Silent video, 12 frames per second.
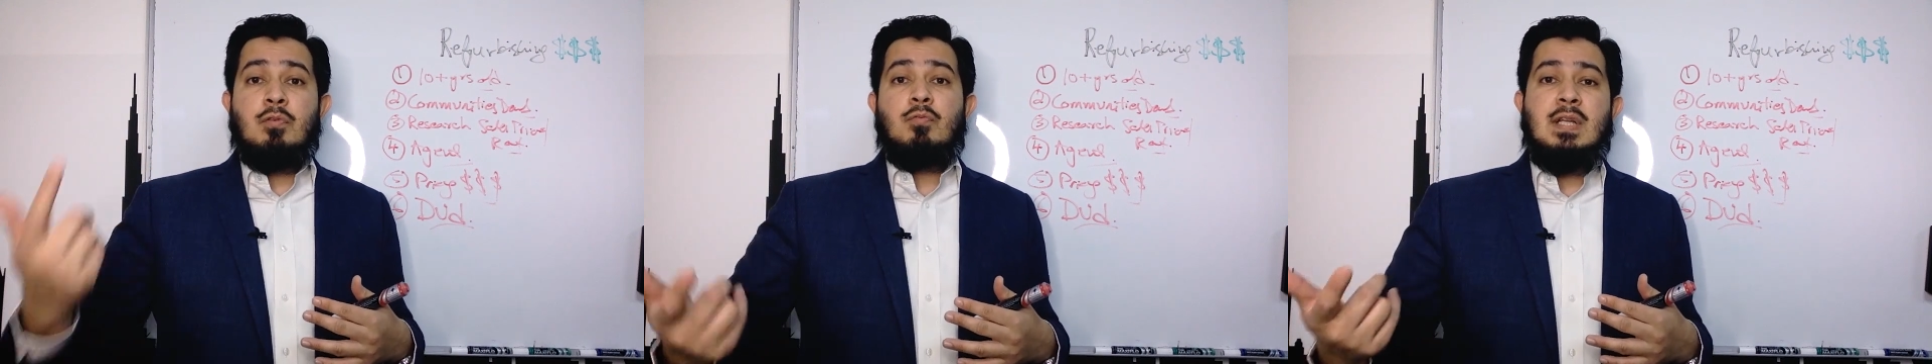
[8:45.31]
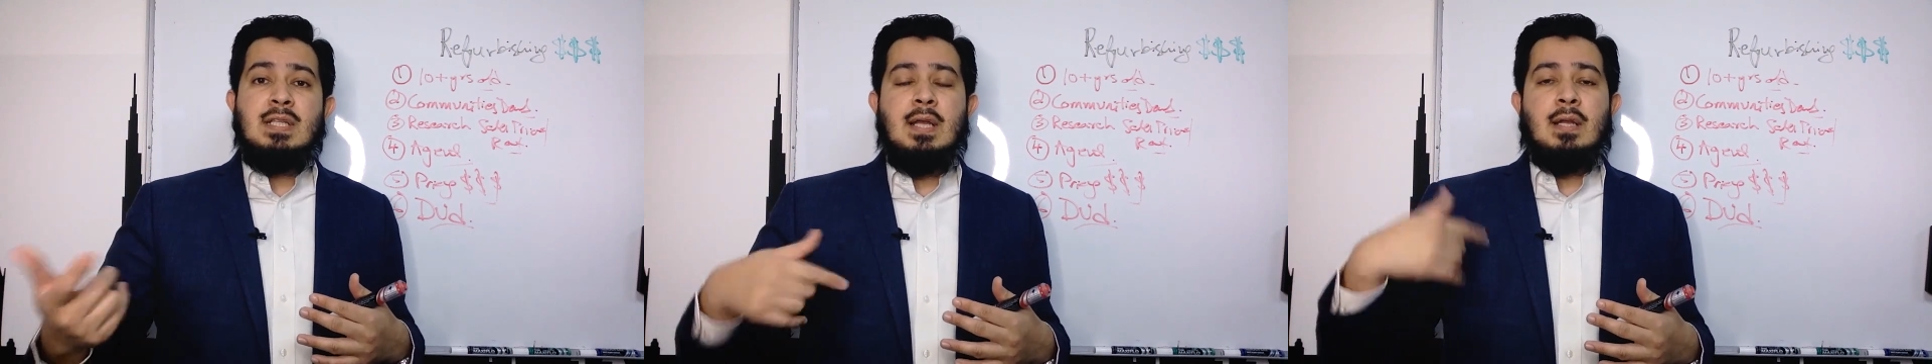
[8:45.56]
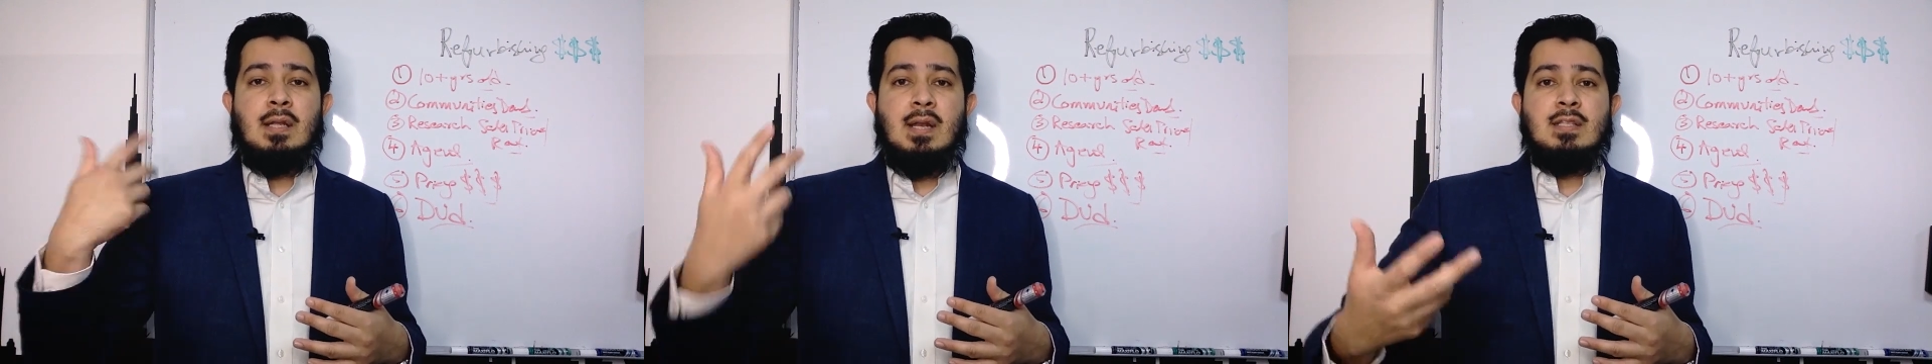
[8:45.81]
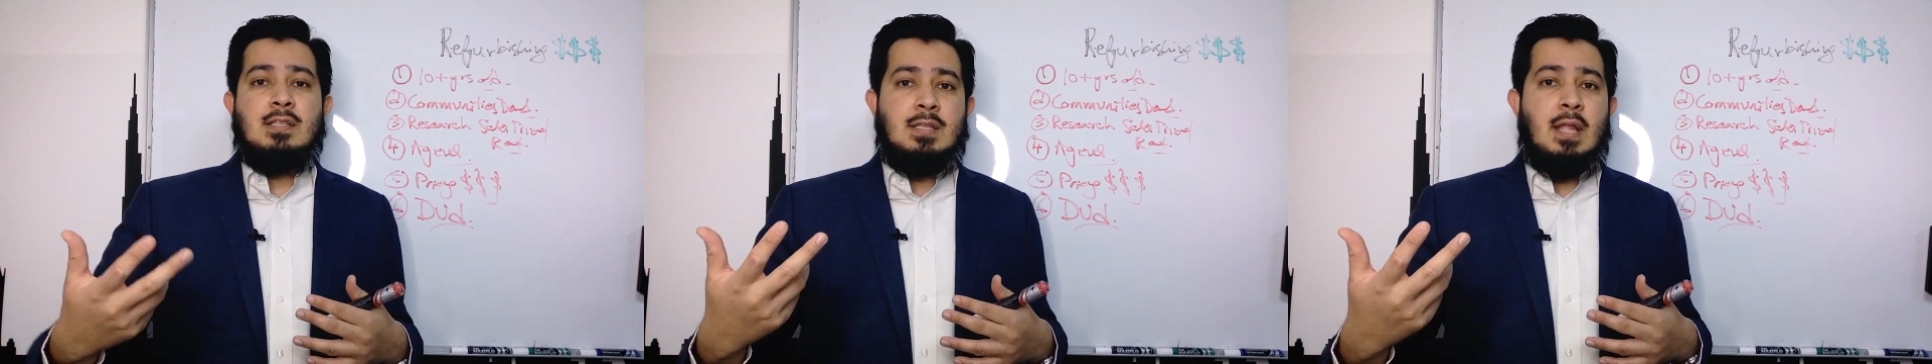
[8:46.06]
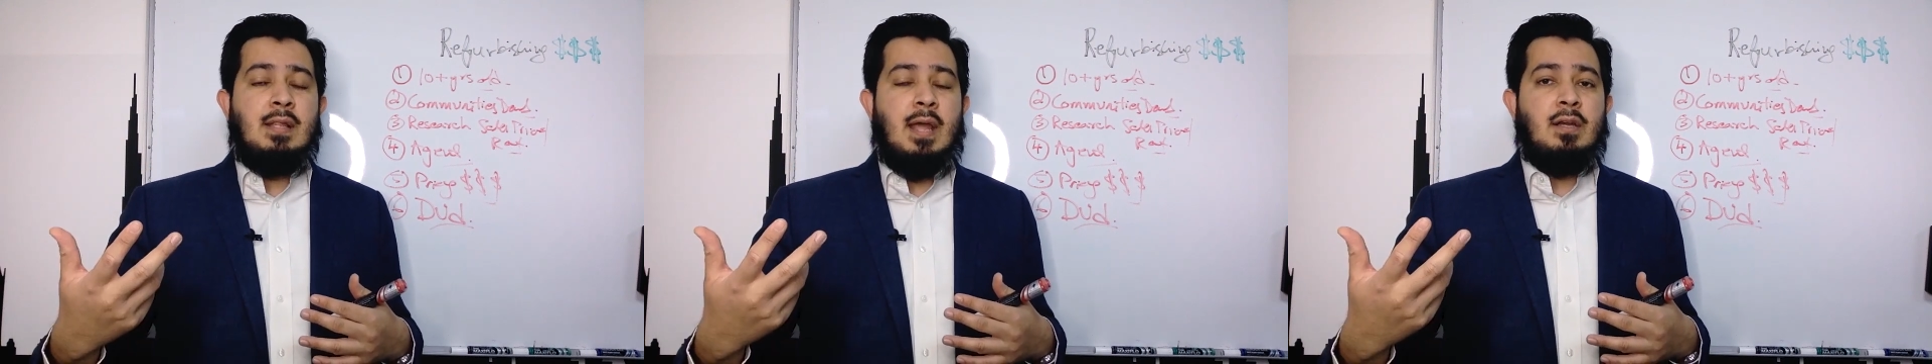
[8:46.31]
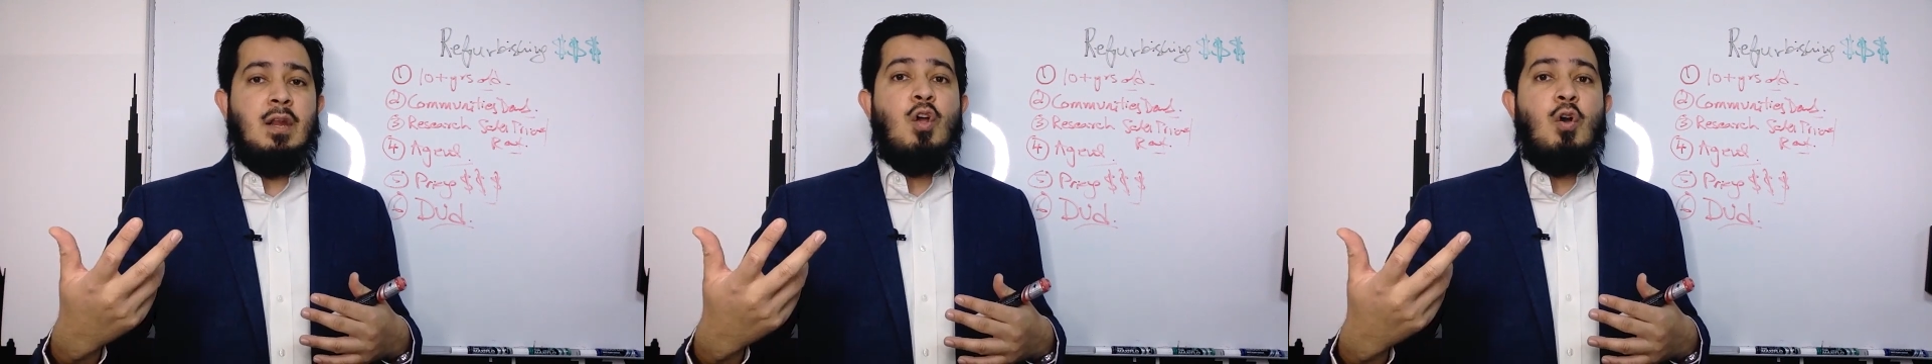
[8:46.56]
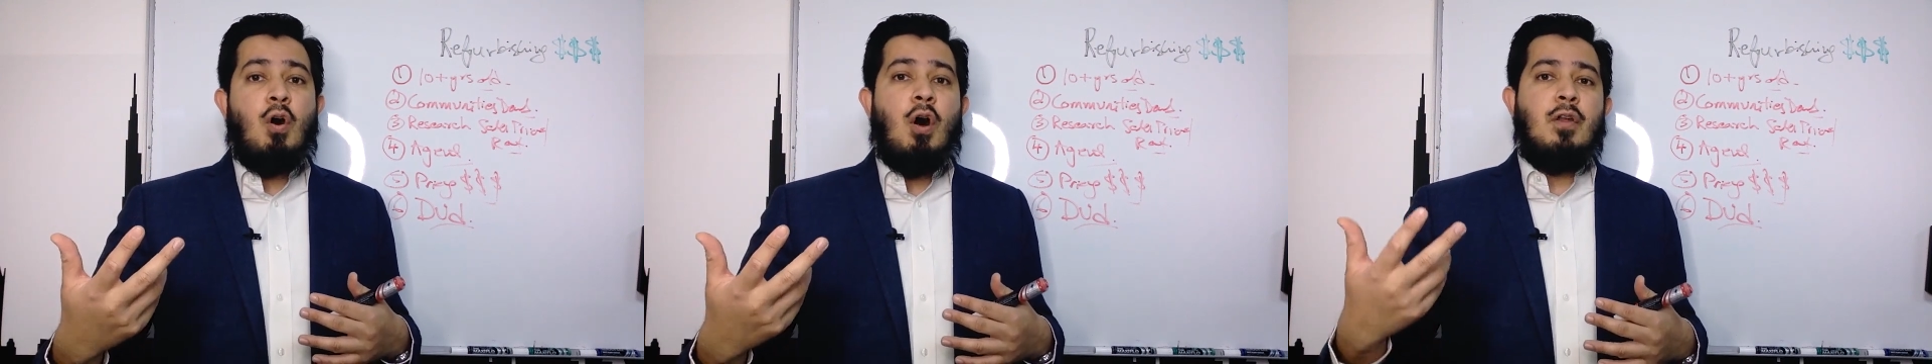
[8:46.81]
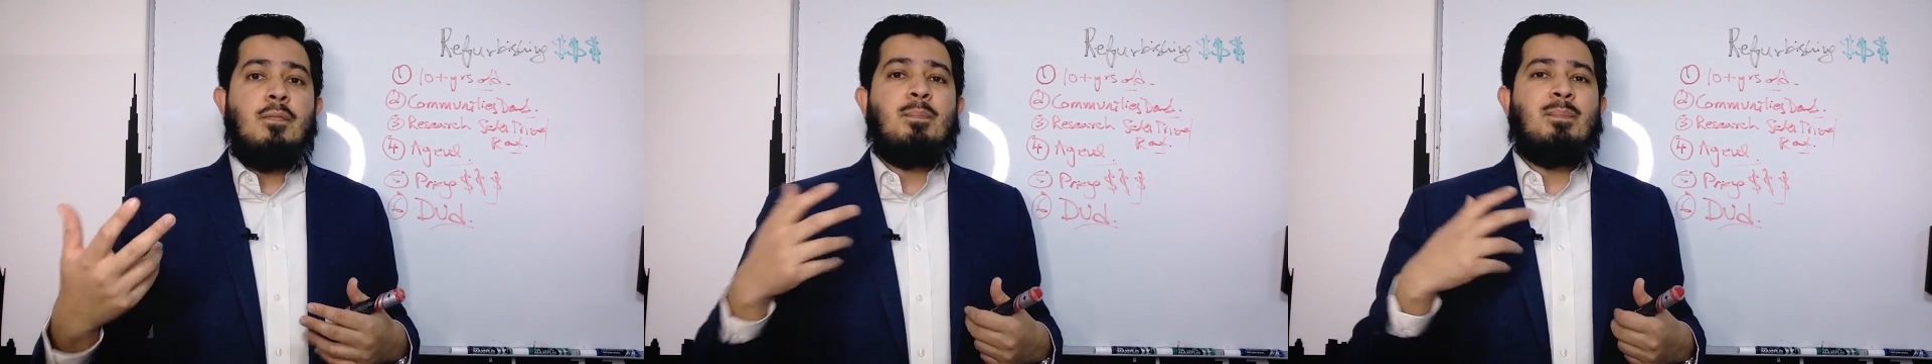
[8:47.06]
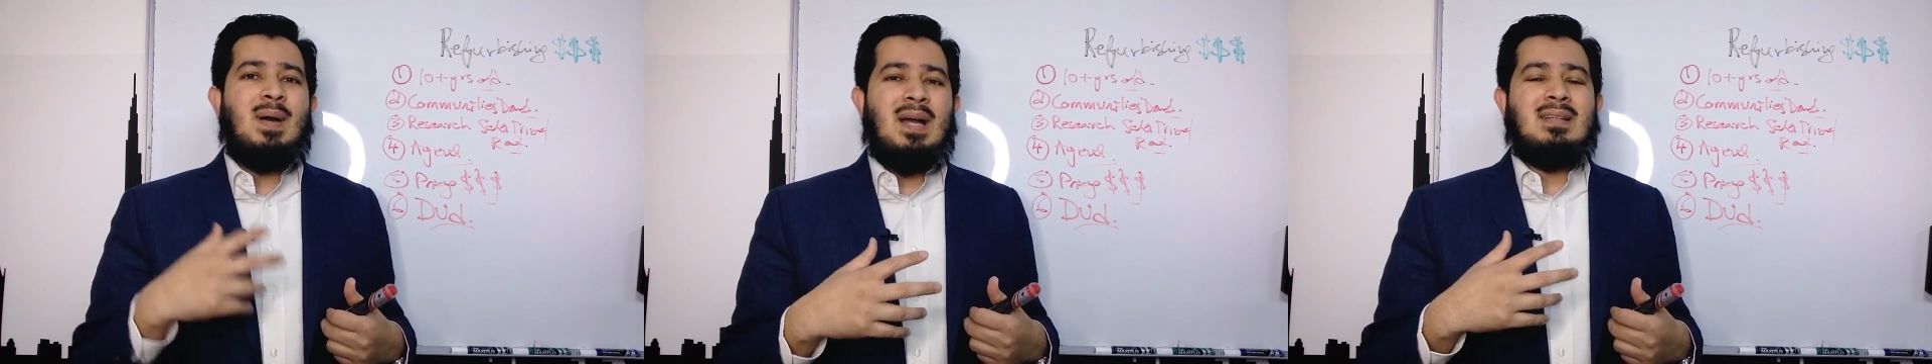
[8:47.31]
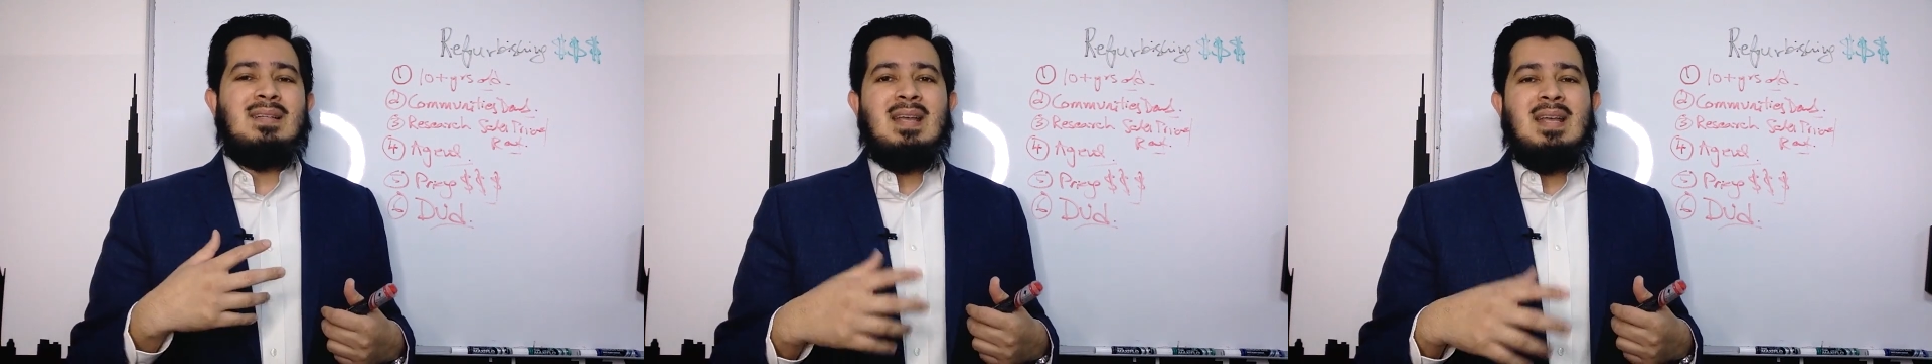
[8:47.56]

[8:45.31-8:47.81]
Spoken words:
to recycle and sell that on. But